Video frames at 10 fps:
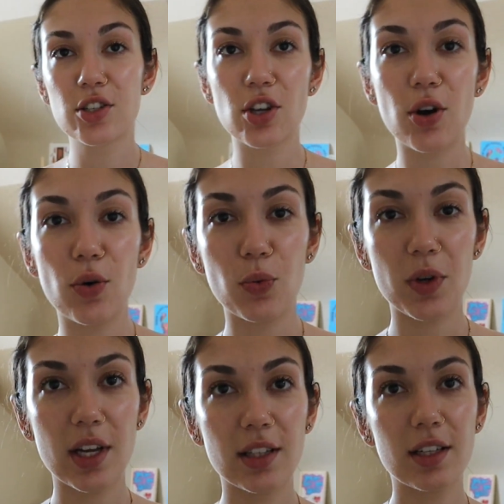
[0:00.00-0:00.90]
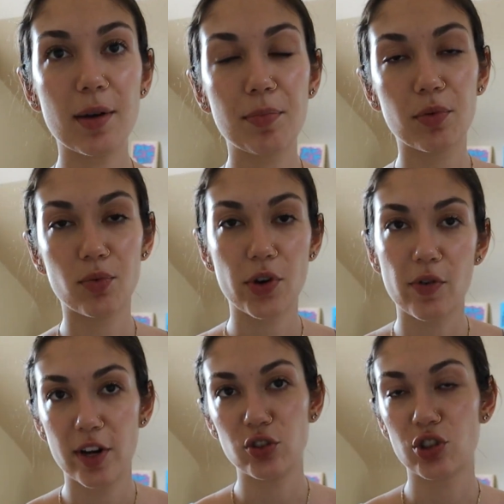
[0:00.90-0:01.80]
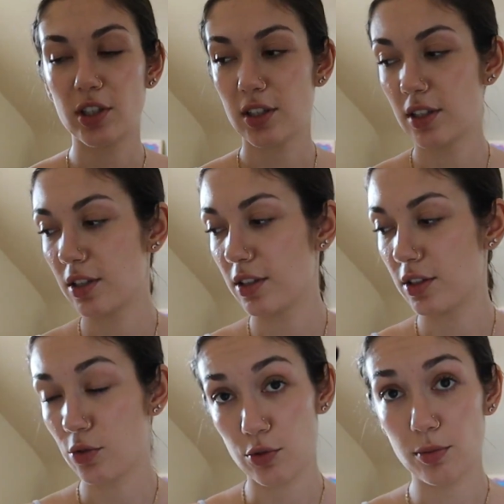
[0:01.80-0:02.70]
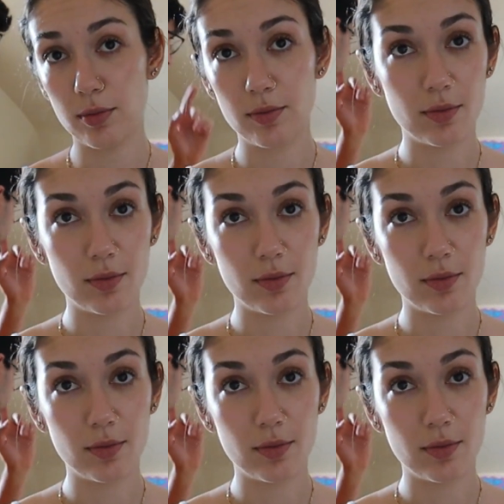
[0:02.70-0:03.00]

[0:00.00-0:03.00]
So we ended up rearranging the room